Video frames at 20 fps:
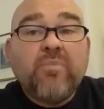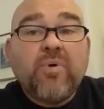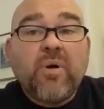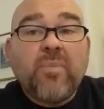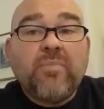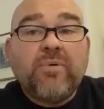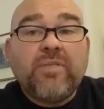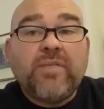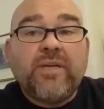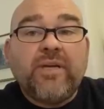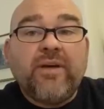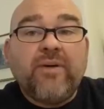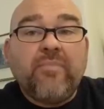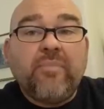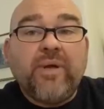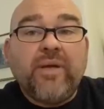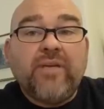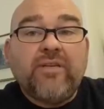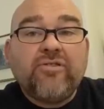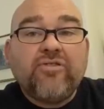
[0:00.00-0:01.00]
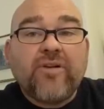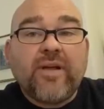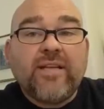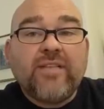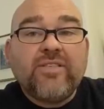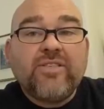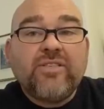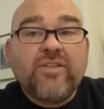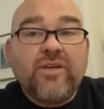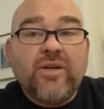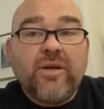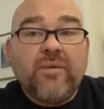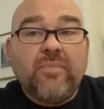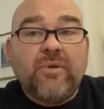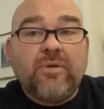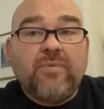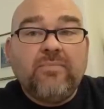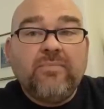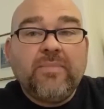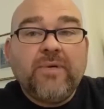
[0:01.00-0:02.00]
property of being
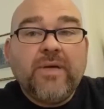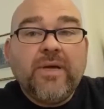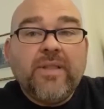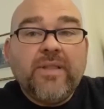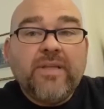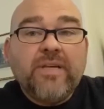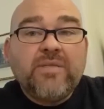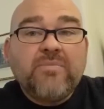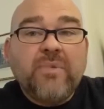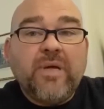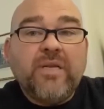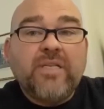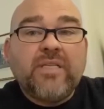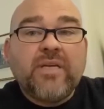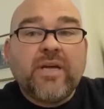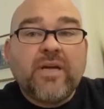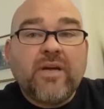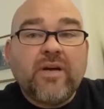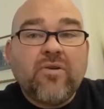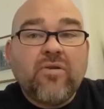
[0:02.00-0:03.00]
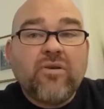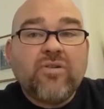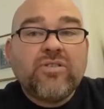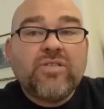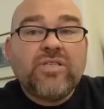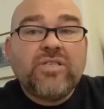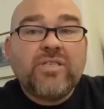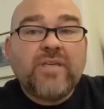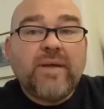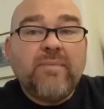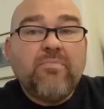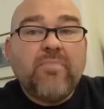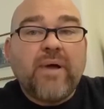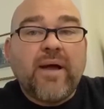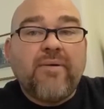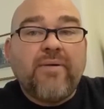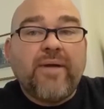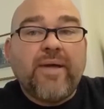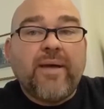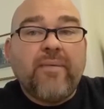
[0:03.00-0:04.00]
transdermal. This means it can cross the skin
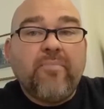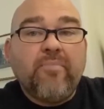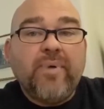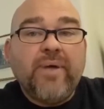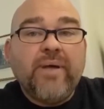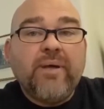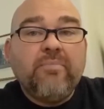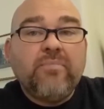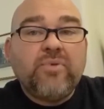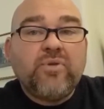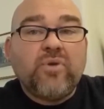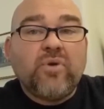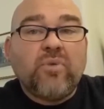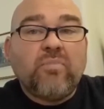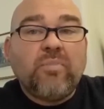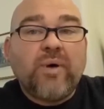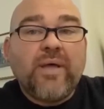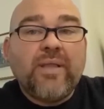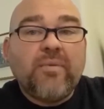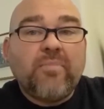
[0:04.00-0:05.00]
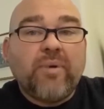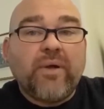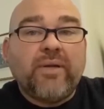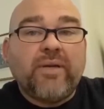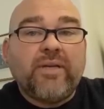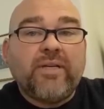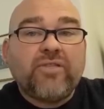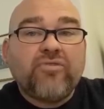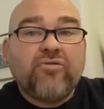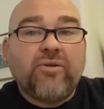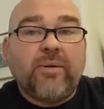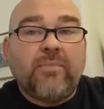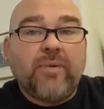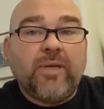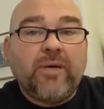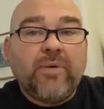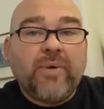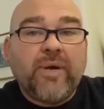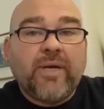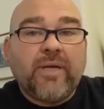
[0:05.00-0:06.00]
barrier and be absorbed by the body extremely
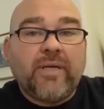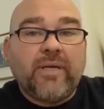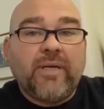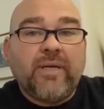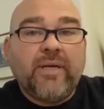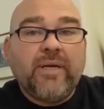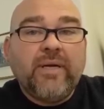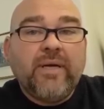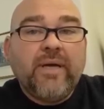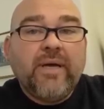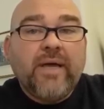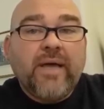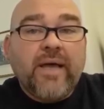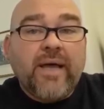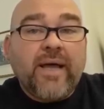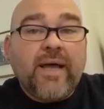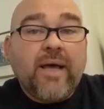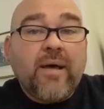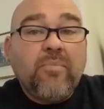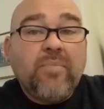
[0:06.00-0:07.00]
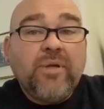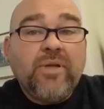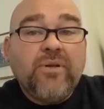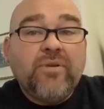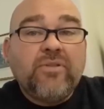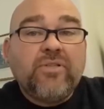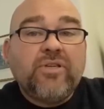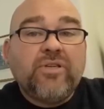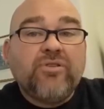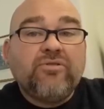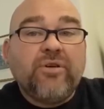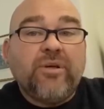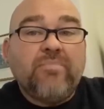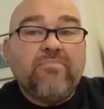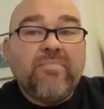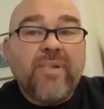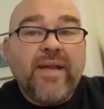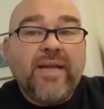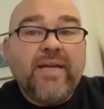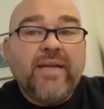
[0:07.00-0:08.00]
quickly and can be used to treat
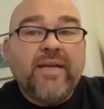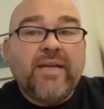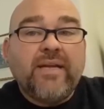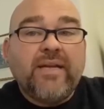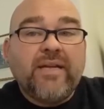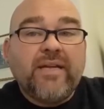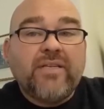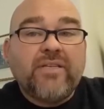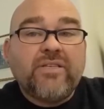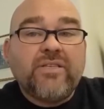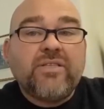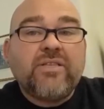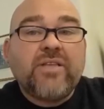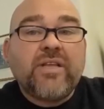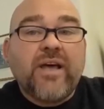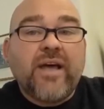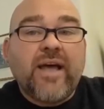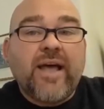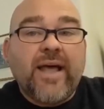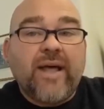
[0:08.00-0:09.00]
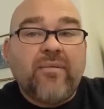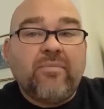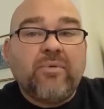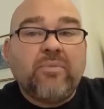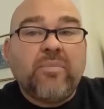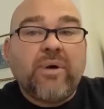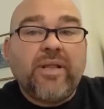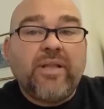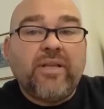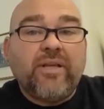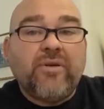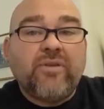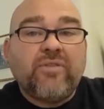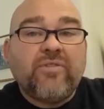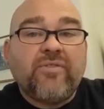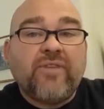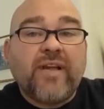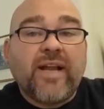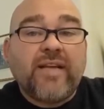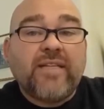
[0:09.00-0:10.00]
many conditions that are helped by the use
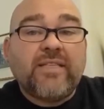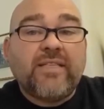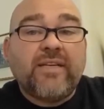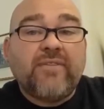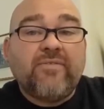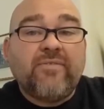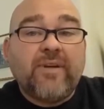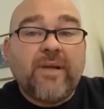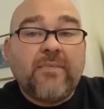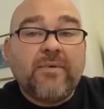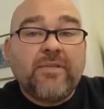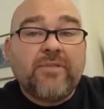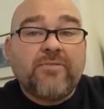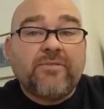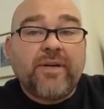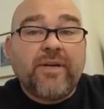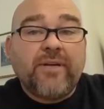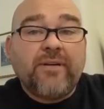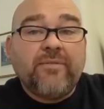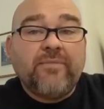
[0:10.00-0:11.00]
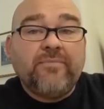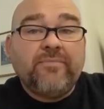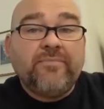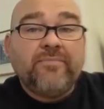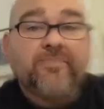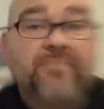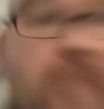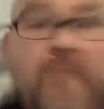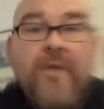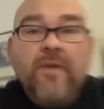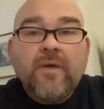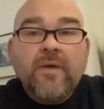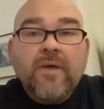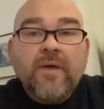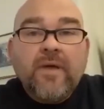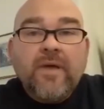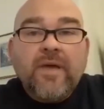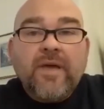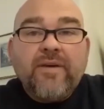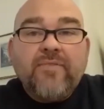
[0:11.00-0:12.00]
of an anti-inflammatory.
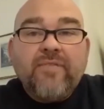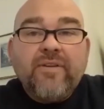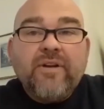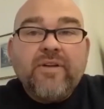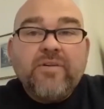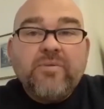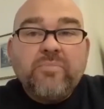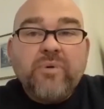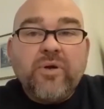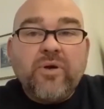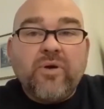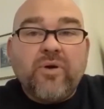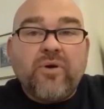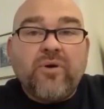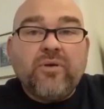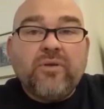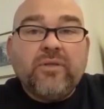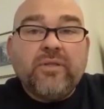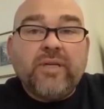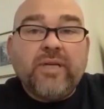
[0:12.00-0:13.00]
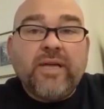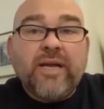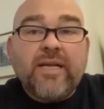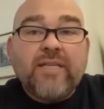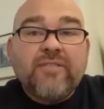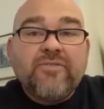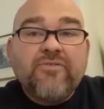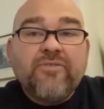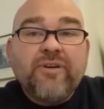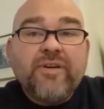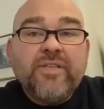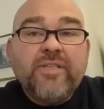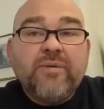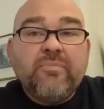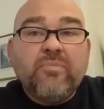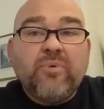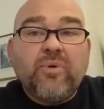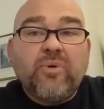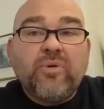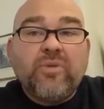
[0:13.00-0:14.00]
If it is pure, it has a freezing
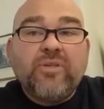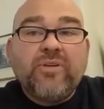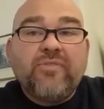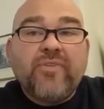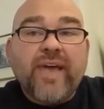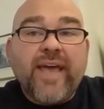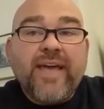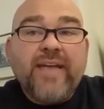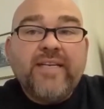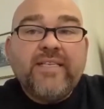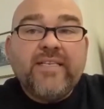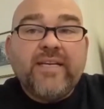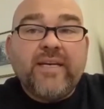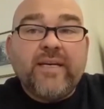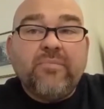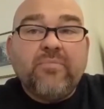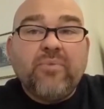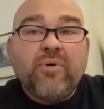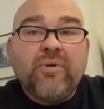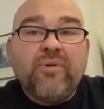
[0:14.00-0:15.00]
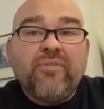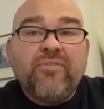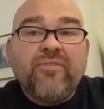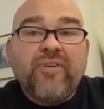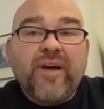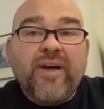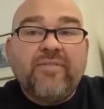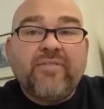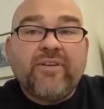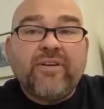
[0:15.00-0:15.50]
point of 18.5